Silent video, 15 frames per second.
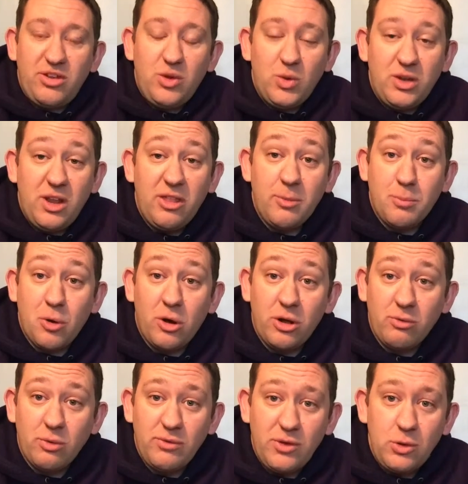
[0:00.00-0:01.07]
to another
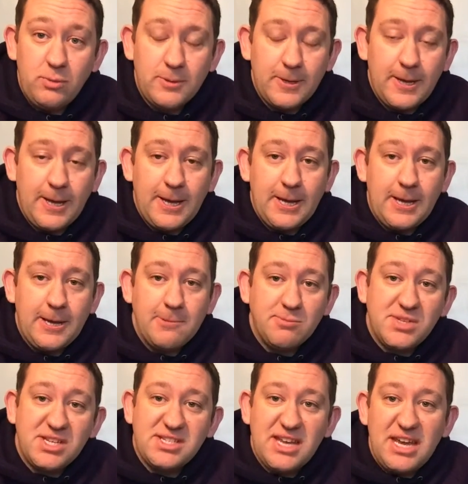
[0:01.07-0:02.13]
product review.
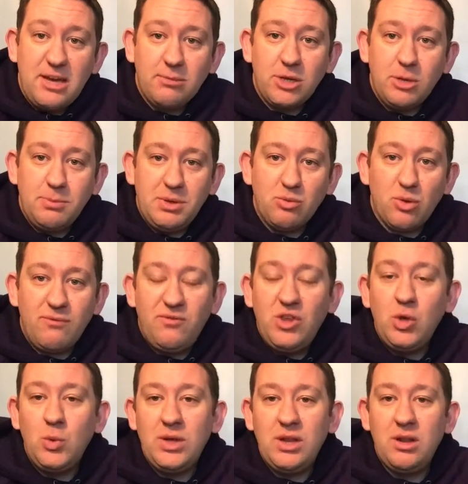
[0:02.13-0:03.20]
Today I'm going to be
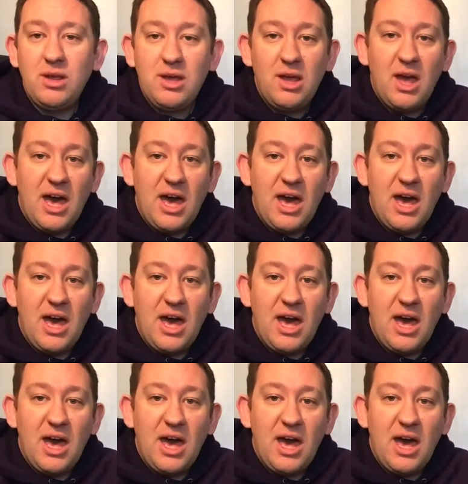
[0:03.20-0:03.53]
reviewing